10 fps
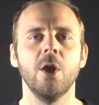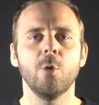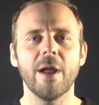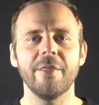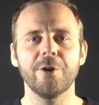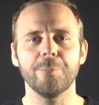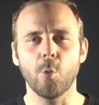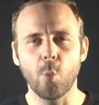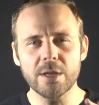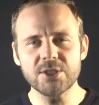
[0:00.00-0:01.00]
Rather,
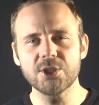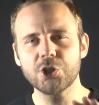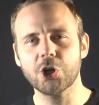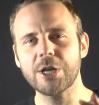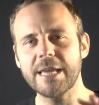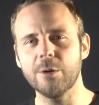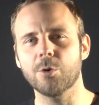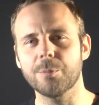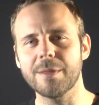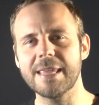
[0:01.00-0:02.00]
once the journey
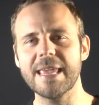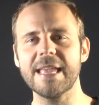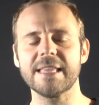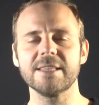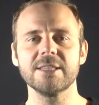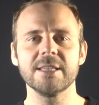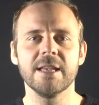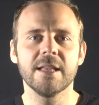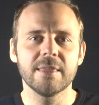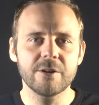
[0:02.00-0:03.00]
inward begins,
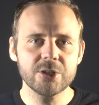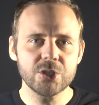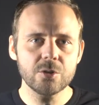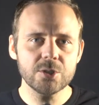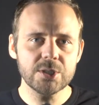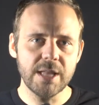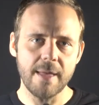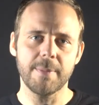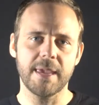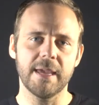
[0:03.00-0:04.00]
there's no
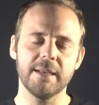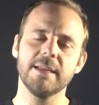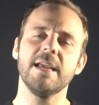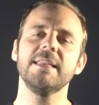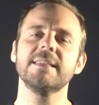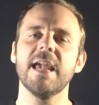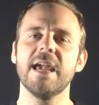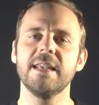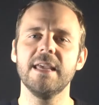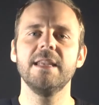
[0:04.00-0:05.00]
stopping it. It's
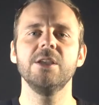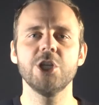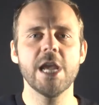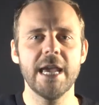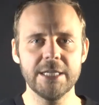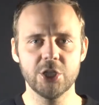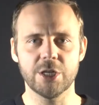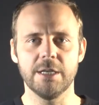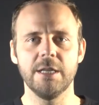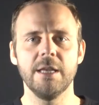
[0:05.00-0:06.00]
an
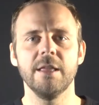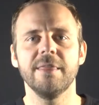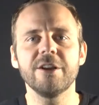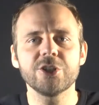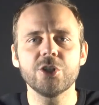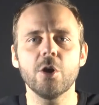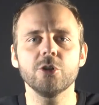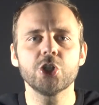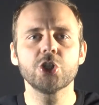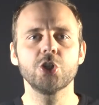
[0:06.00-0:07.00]
initiation. There's no
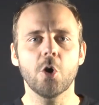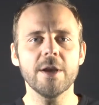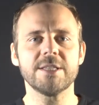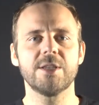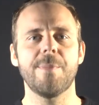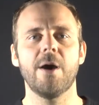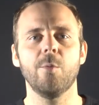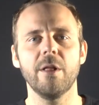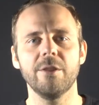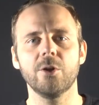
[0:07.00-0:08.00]
choice about
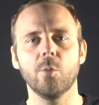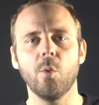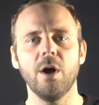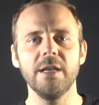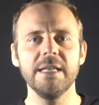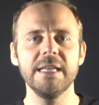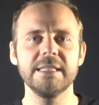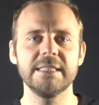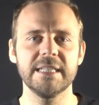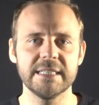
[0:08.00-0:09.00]
whether one
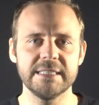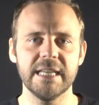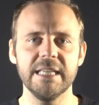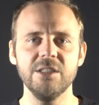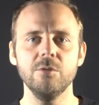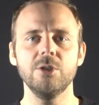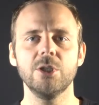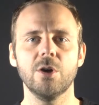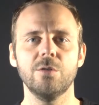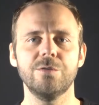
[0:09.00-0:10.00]
is to continue to
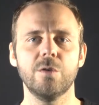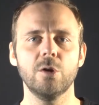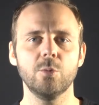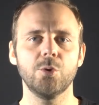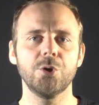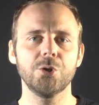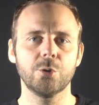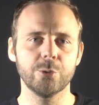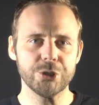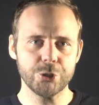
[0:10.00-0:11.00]
go forward
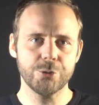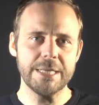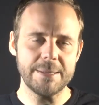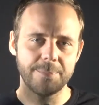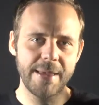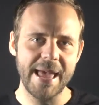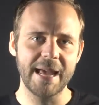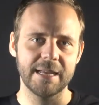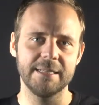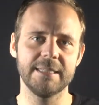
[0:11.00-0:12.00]
or retreat
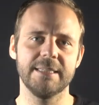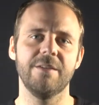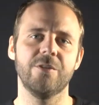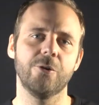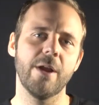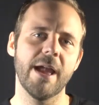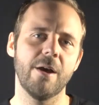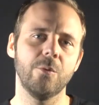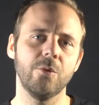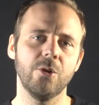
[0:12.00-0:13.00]
back to safer
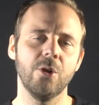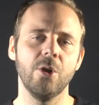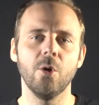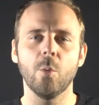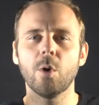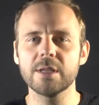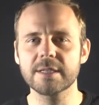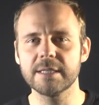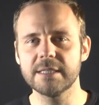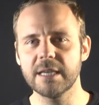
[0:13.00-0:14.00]
ground. One is
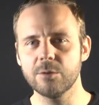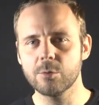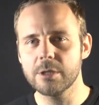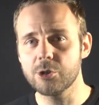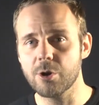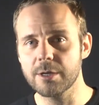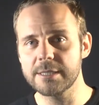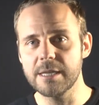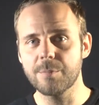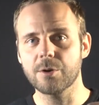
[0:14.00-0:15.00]
continually drawn
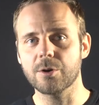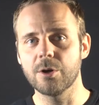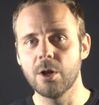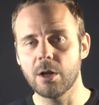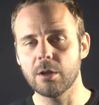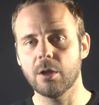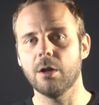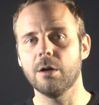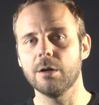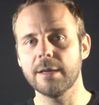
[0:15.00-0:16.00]
deeper
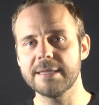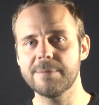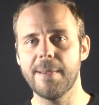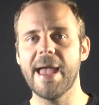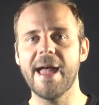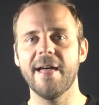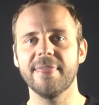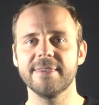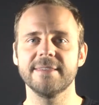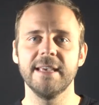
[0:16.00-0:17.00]
along its
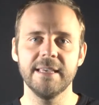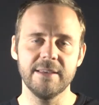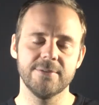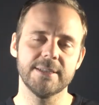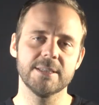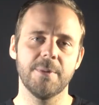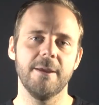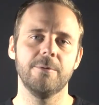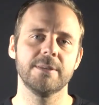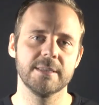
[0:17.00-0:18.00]
paths, even
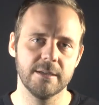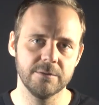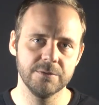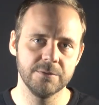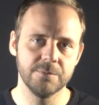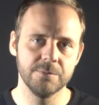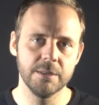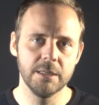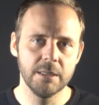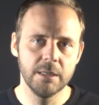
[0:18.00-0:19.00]
despite oneself.
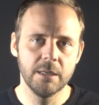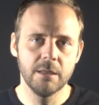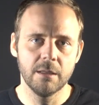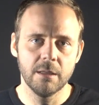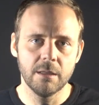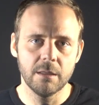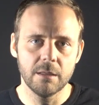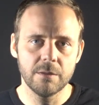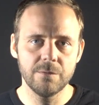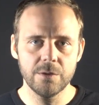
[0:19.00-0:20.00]

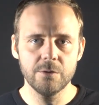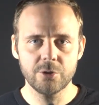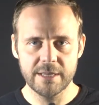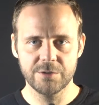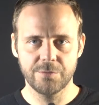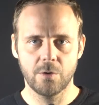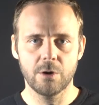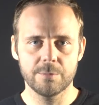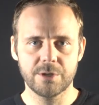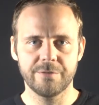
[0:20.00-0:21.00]
The view
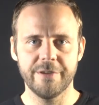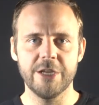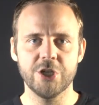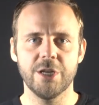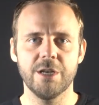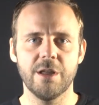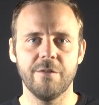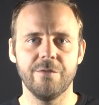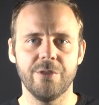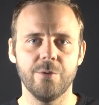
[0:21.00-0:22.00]
transforms our vision
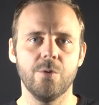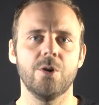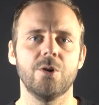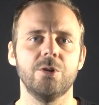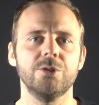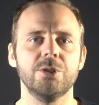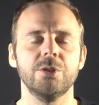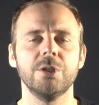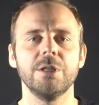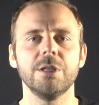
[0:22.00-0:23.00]
of the world.
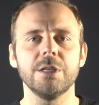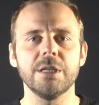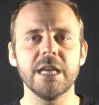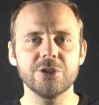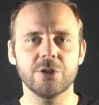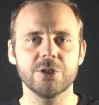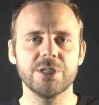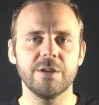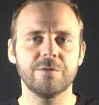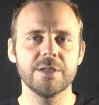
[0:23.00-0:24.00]
Nature
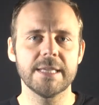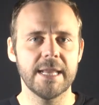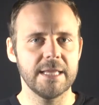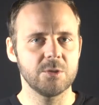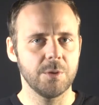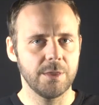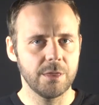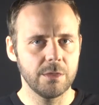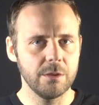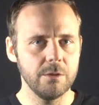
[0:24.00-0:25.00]
herself resonates with
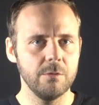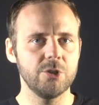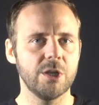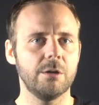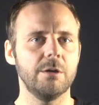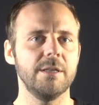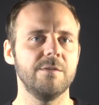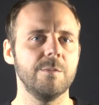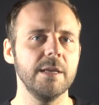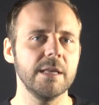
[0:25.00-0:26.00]
new
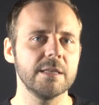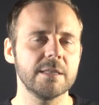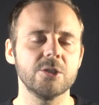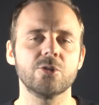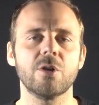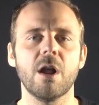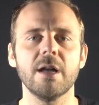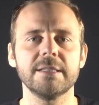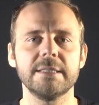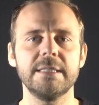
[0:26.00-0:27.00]
generative meanings that draw
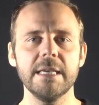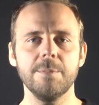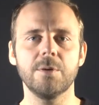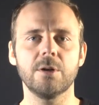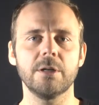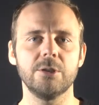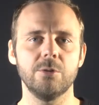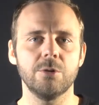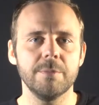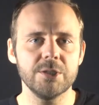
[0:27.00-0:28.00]
us deeper into
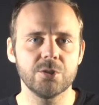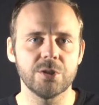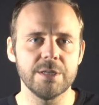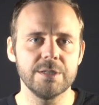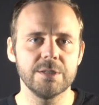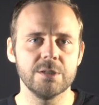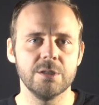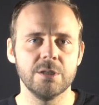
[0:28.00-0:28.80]
her mysteries.